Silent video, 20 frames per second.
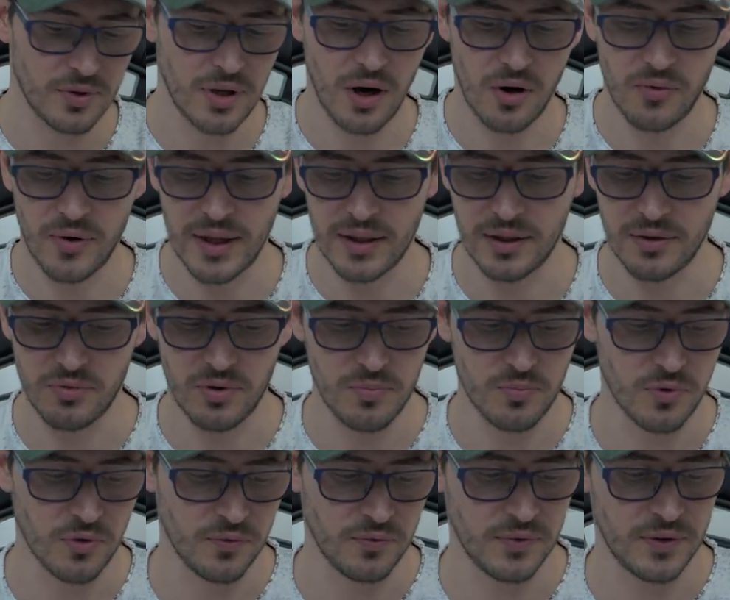We already
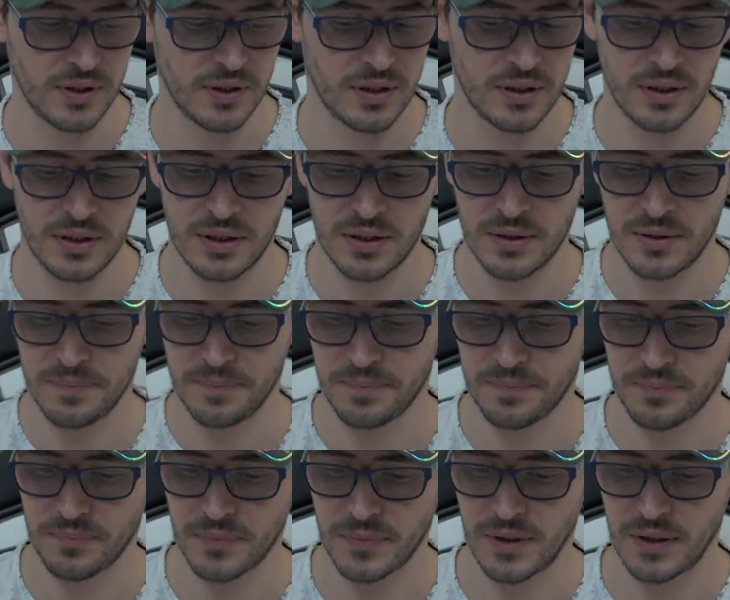removed the
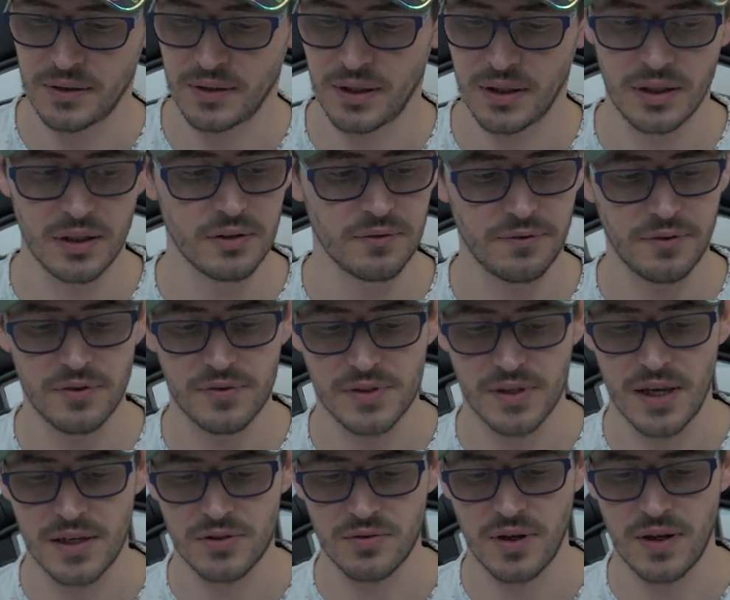
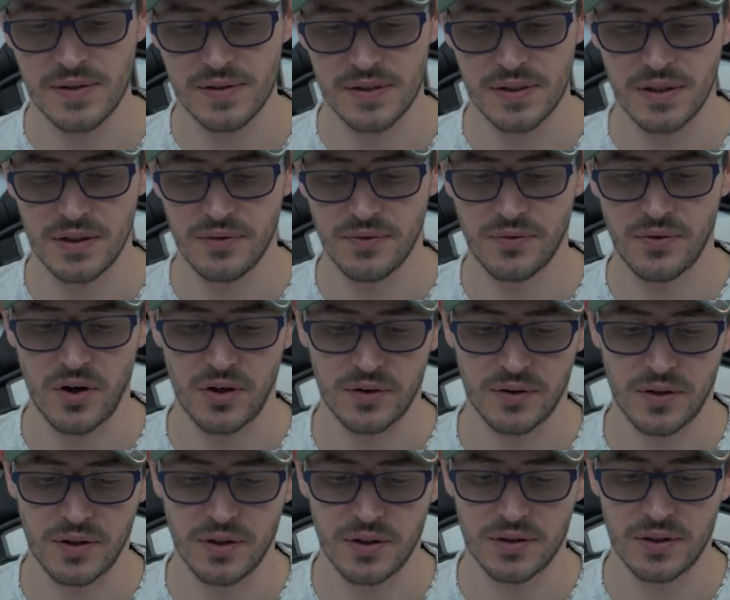earphones. As you can see, you've
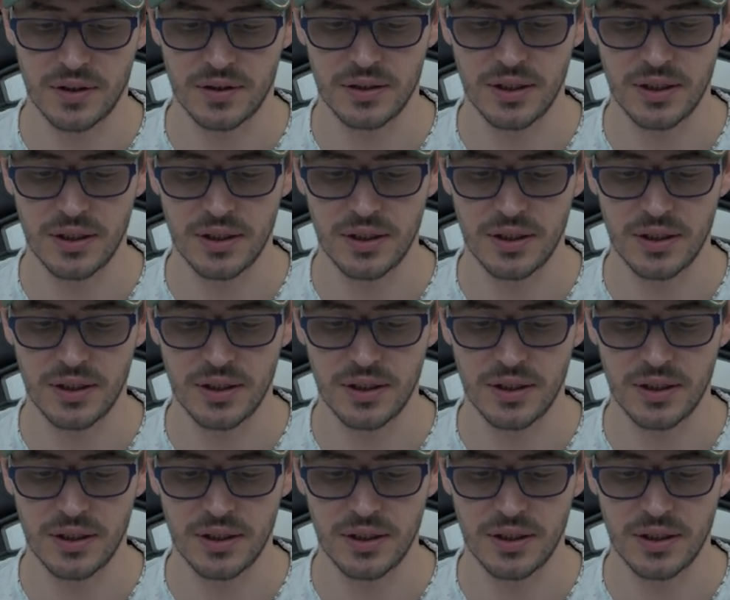got here the